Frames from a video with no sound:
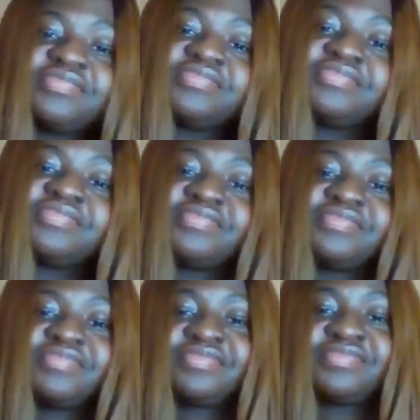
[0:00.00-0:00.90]

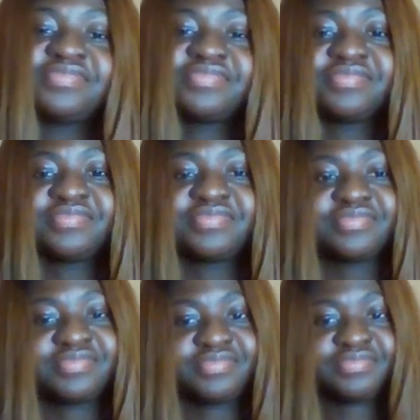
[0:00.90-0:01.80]

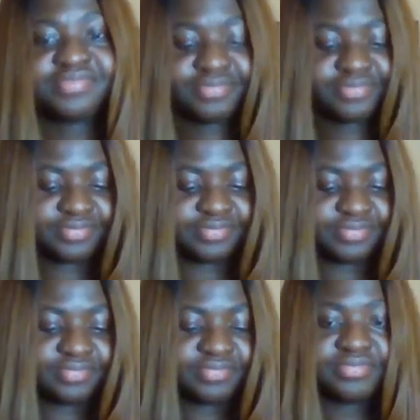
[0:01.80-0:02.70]

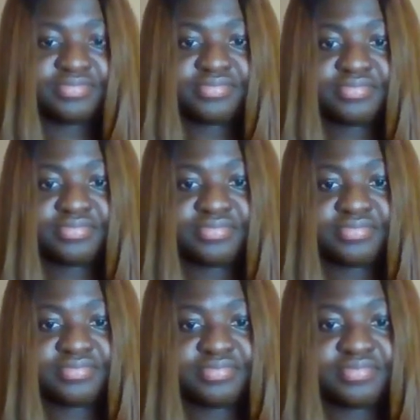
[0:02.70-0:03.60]

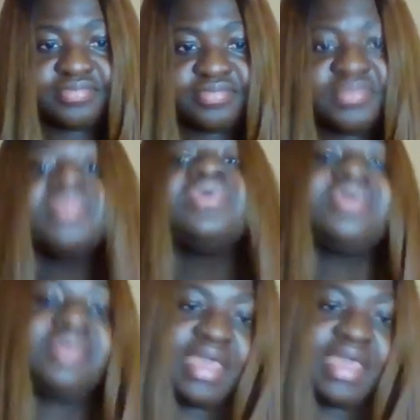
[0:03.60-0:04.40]
(not speaking)